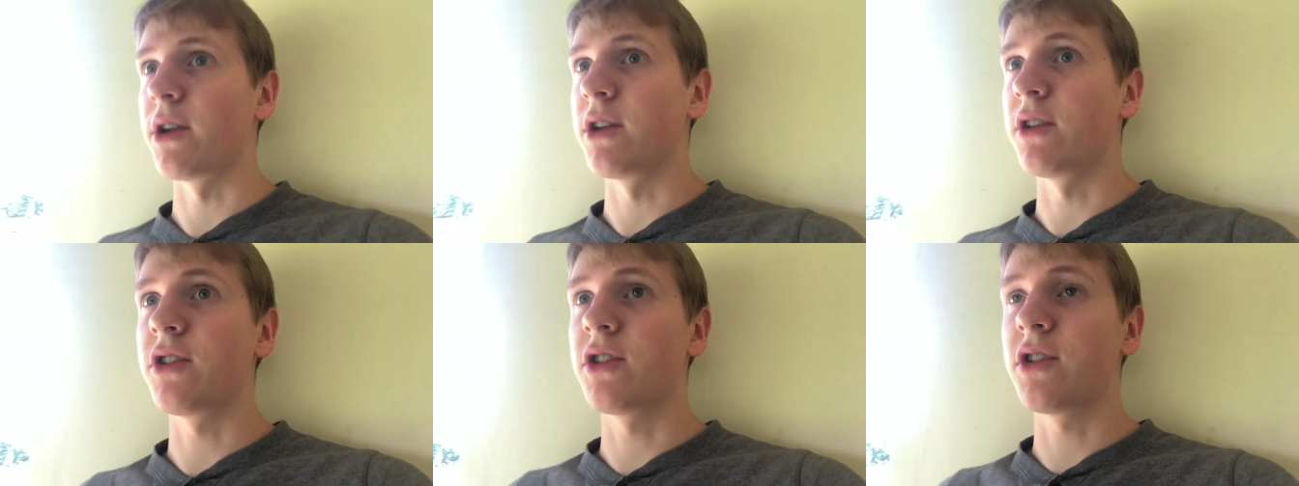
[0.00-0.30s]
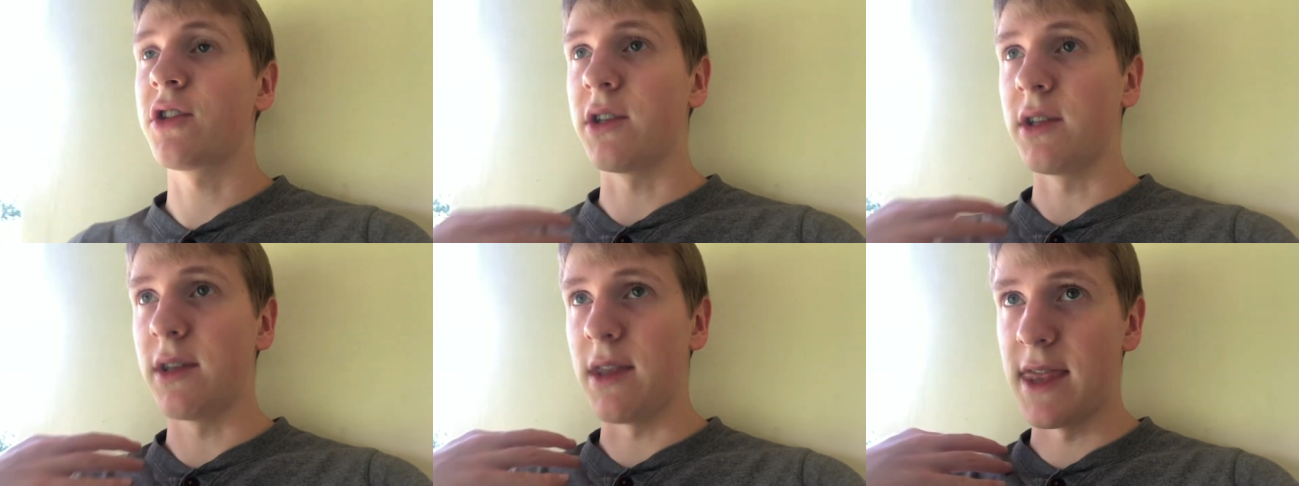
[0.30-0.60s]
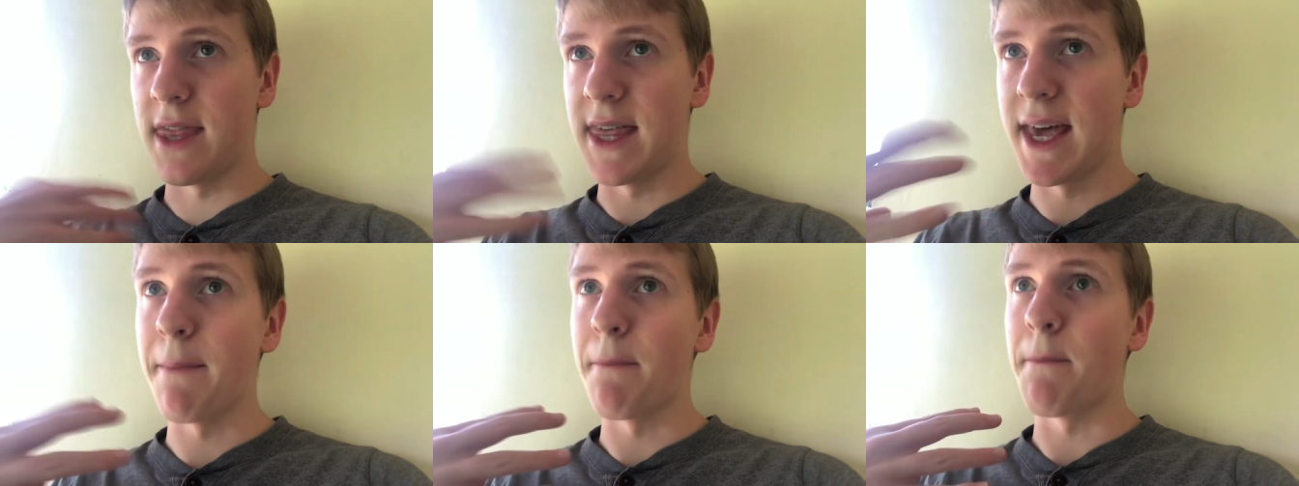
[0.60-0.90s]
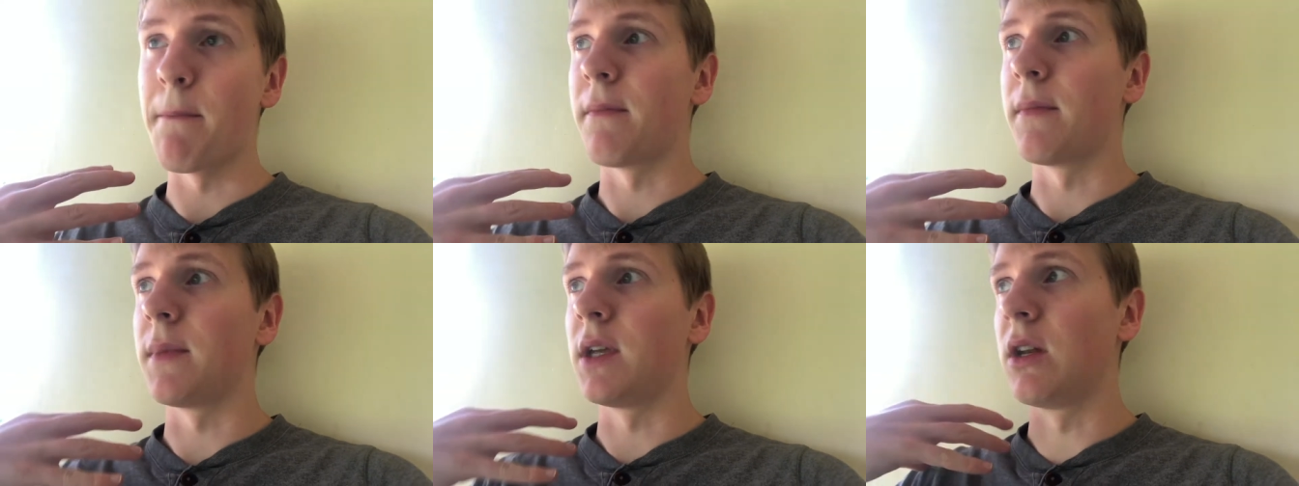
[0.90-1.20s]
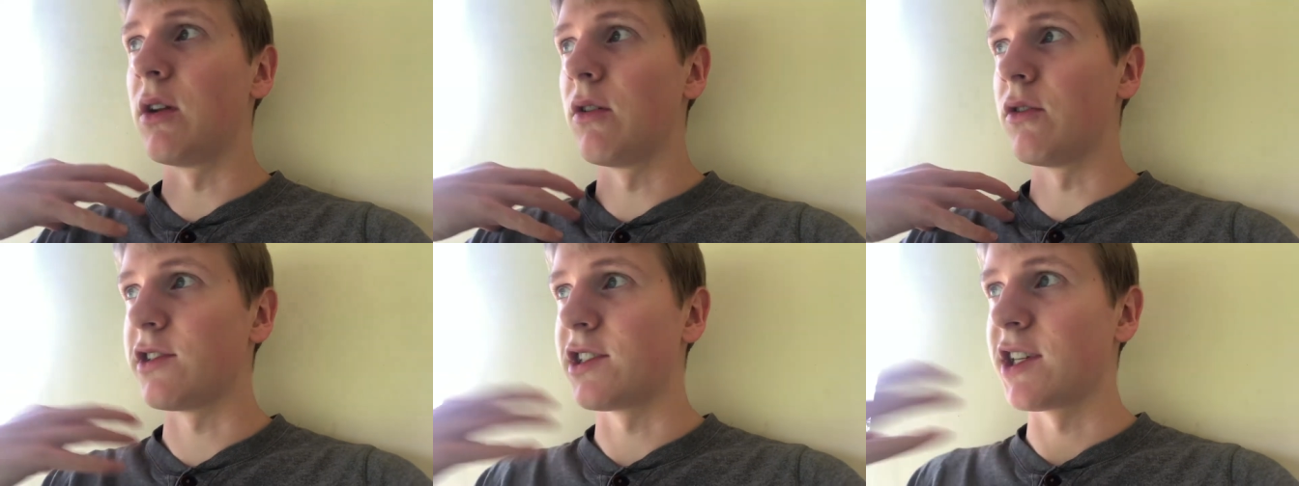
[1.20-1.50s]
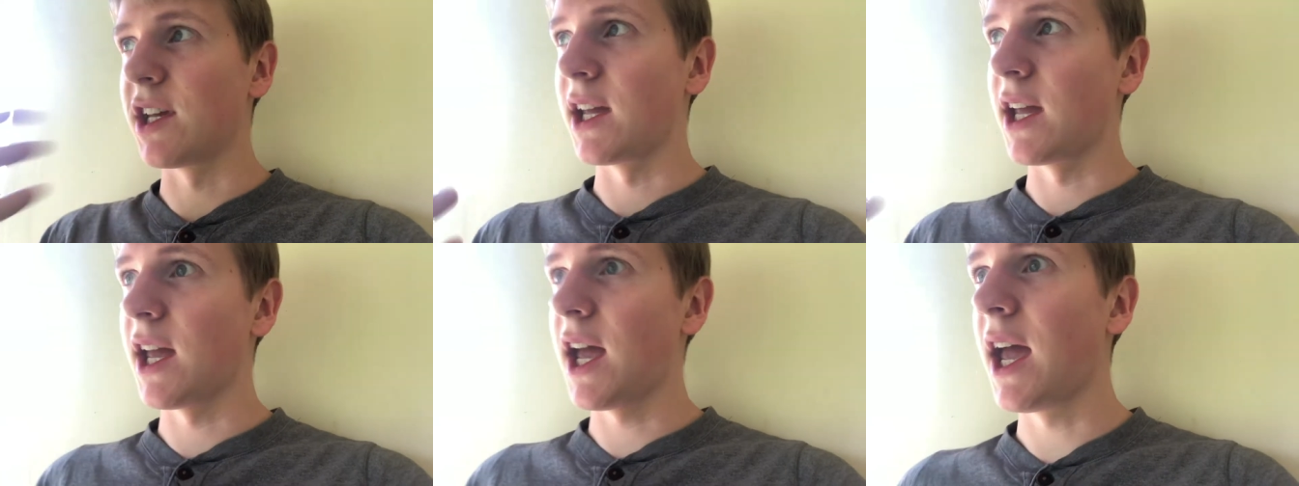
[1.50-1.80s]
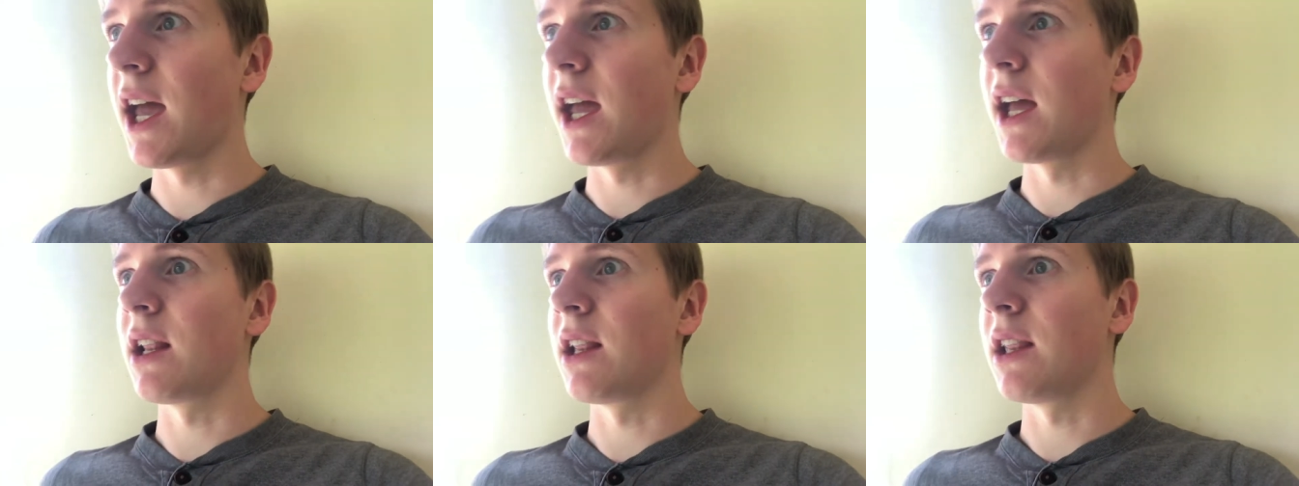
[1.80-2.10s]
It's them, you know, saying,
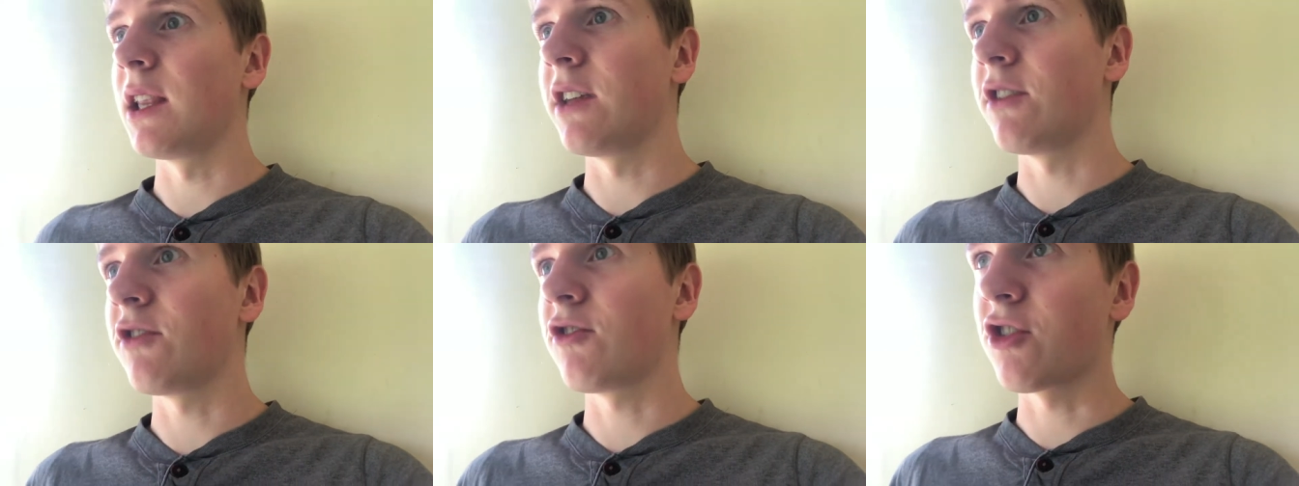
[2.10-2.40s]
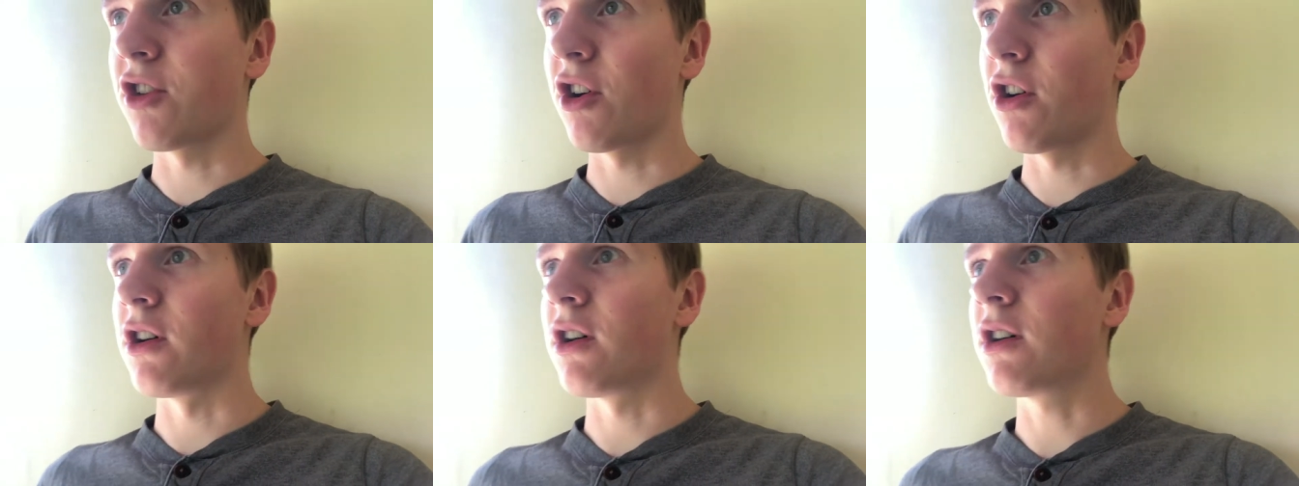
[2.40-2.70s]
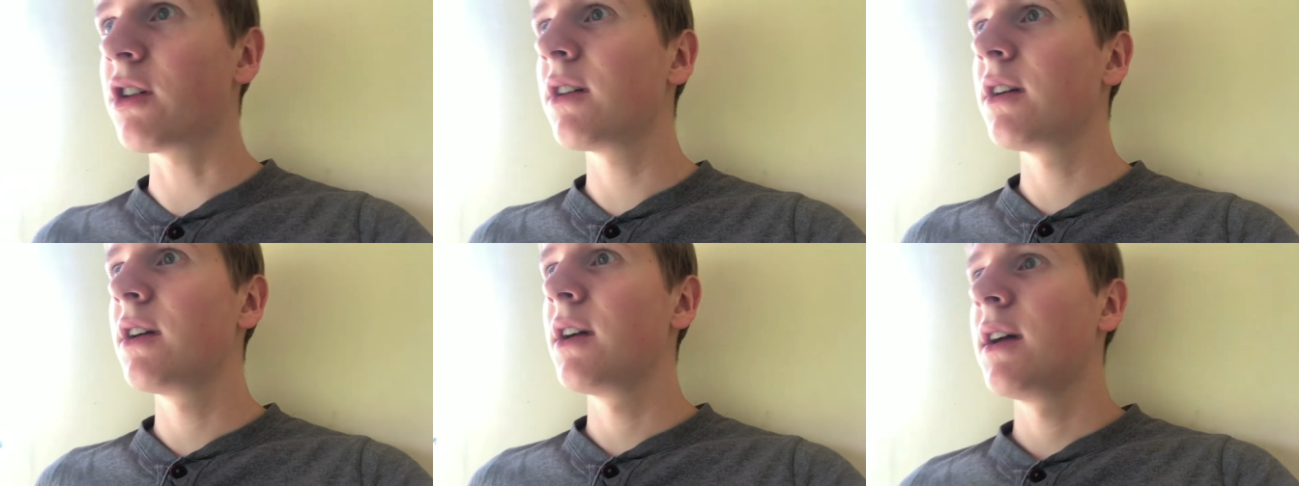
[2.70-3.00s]
hey, let's talk.